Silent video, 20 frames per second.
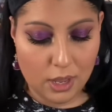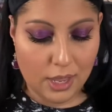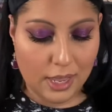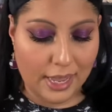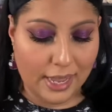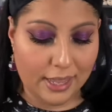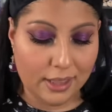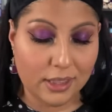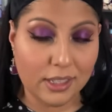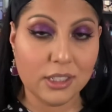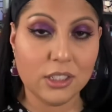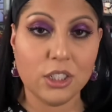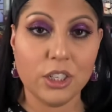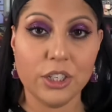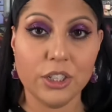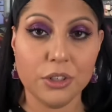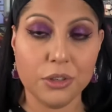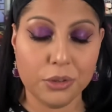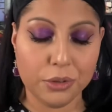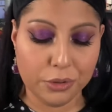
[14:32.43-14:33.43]
And these
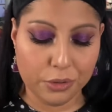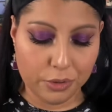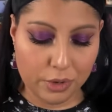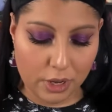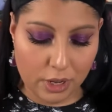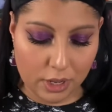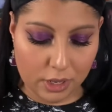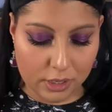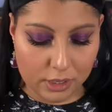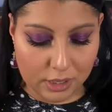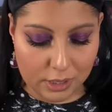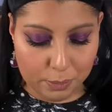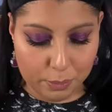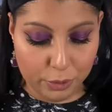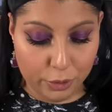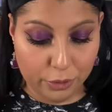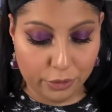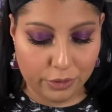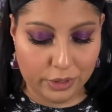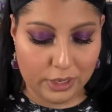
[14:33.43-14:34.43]
are lip
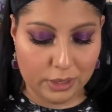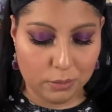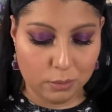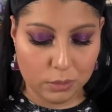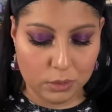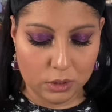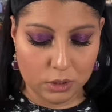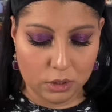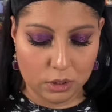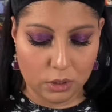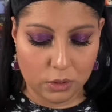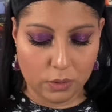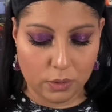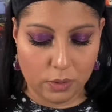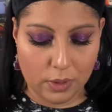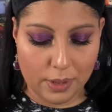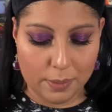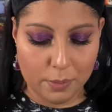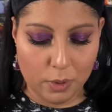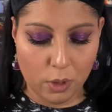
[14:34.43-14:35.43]
creams, so
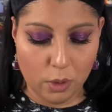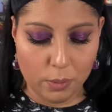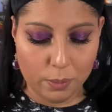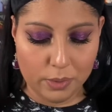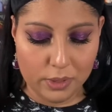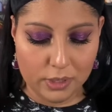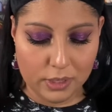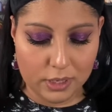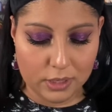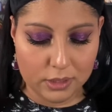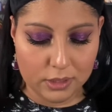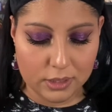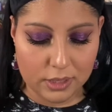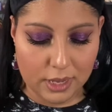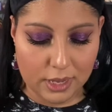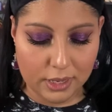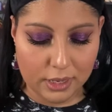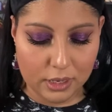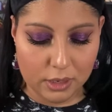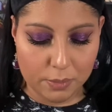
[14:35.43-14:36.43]
I'm hoping that it's
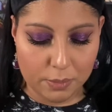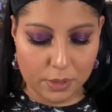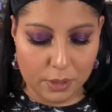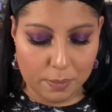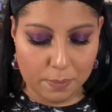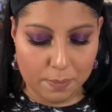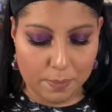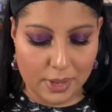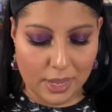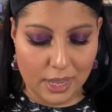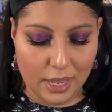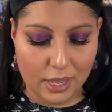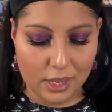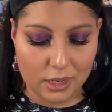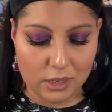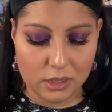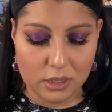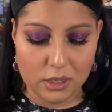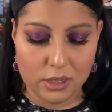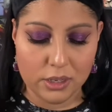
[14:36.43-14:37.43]
not going to be
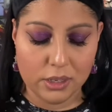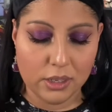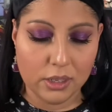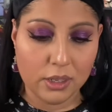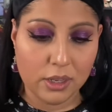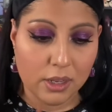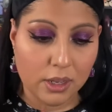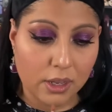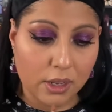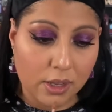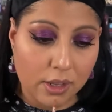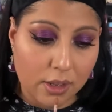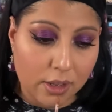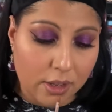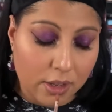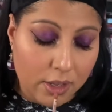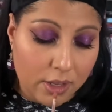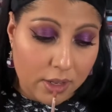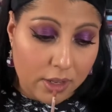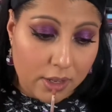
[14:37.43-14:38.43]
matte,
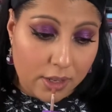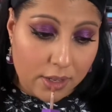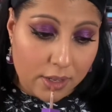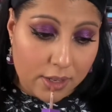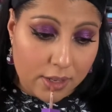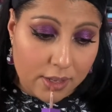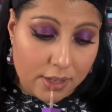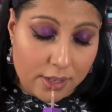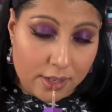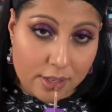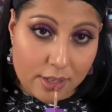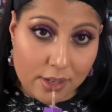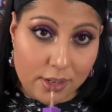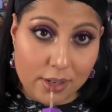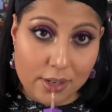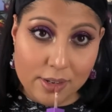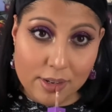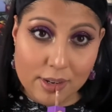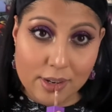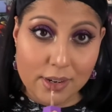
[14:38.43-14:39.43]
because
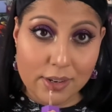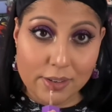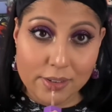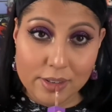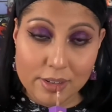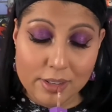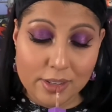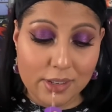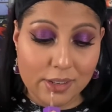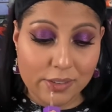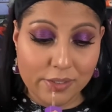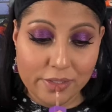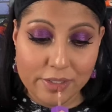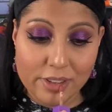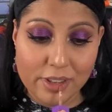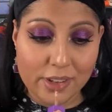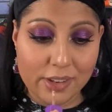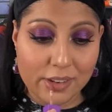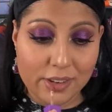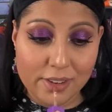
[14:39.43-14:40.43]
I'm not really a
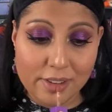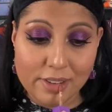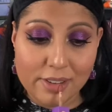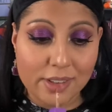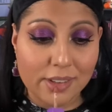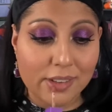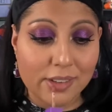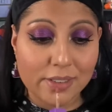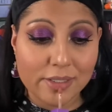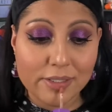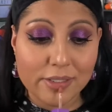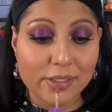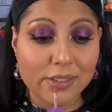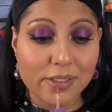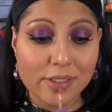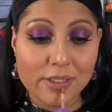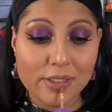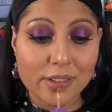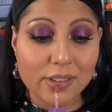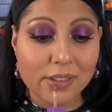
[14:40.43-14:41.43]
fan of
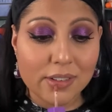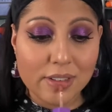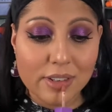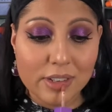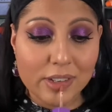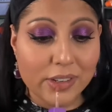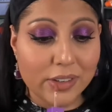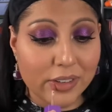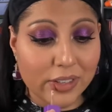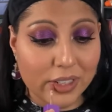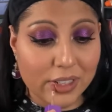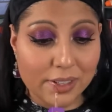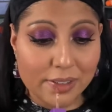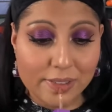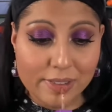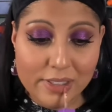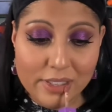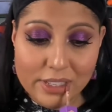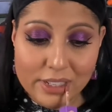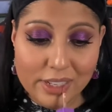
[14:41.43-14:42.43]
liquid
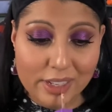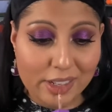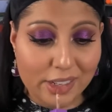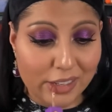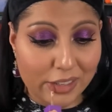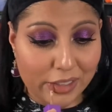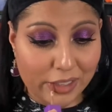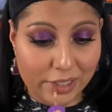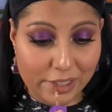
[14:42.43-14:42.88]
lipsticks.